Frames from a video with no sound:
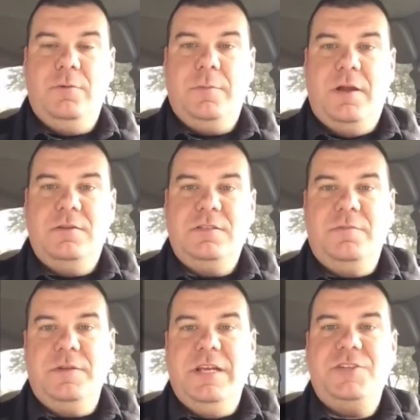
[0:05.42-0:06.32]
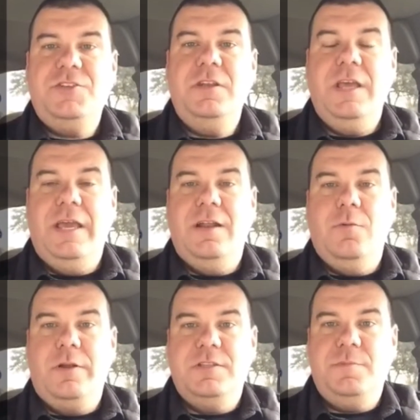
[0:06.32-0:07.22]
with Modern Self Protection, and I
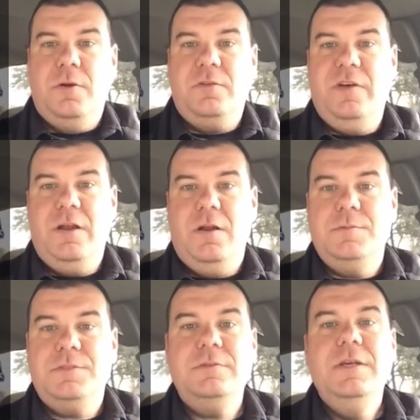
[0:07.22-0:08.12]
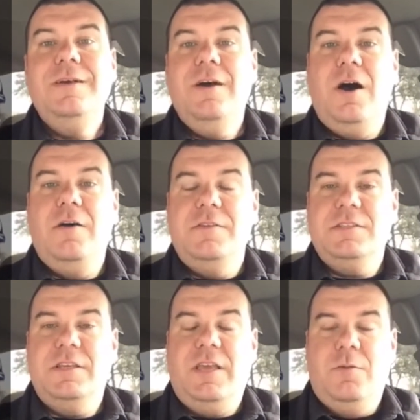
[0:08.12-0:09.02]
work at Sparks Firearms,
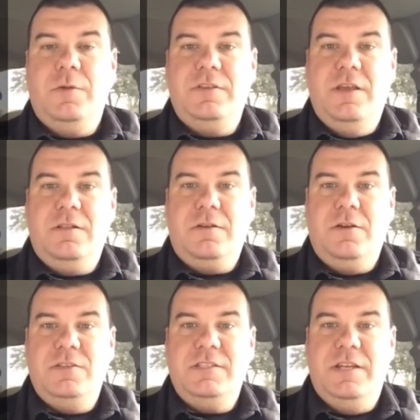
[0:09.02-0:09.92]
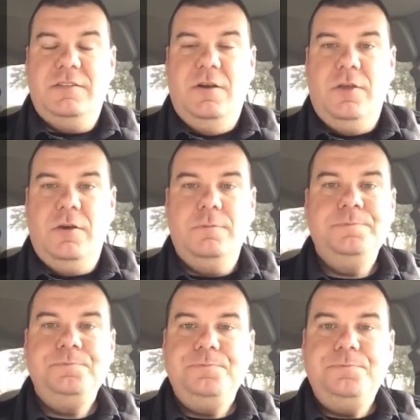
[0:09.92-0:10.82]
obviously a gun retailer here in San Antonio.
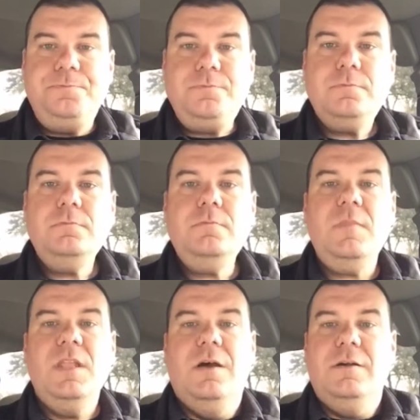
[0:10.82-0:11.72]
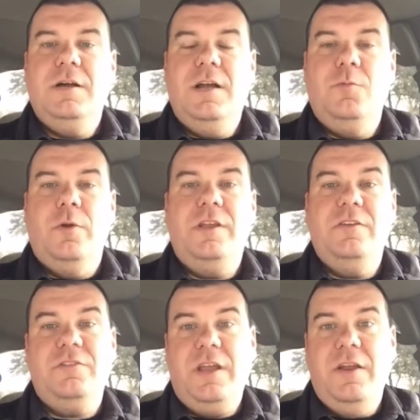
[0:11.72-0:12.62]
I work
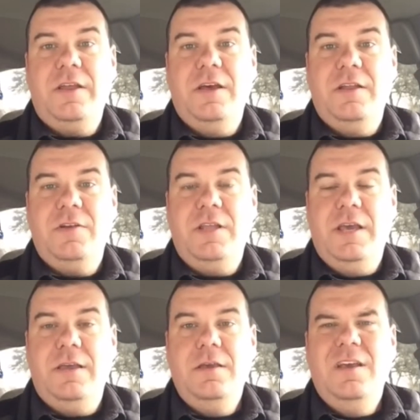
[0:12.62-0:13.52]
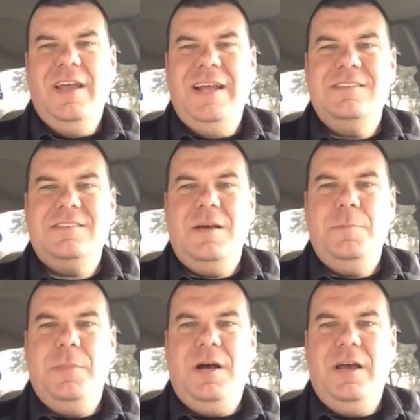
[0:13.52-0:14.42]
here, so I carry a gun every day. Had to
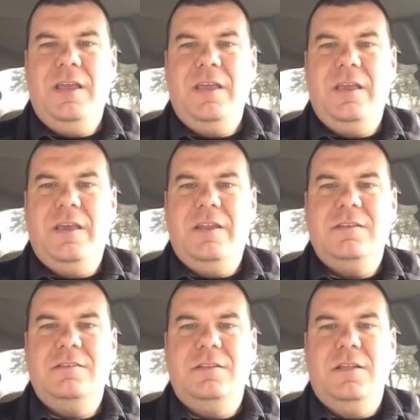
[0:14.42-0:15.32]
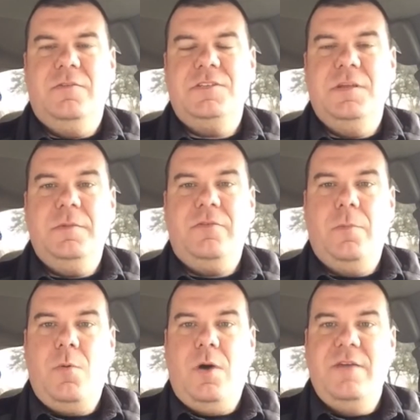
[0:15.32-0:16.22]
stop by and deliver something
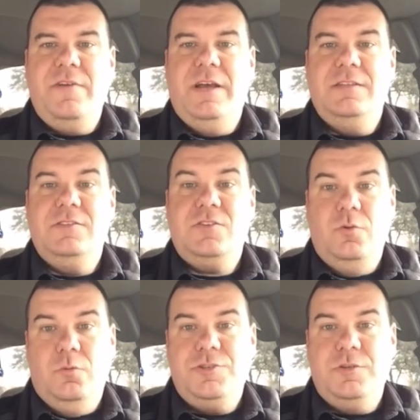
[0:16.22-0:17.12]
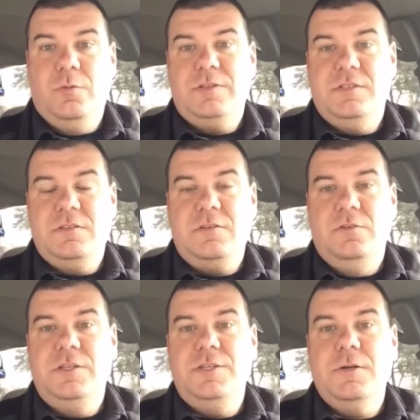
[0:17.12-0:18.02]
for my wife at school. She works as a
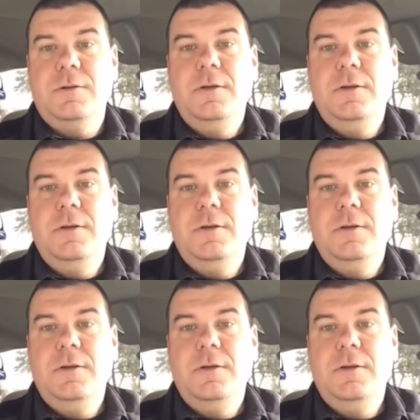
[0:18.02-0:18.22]
school teacher.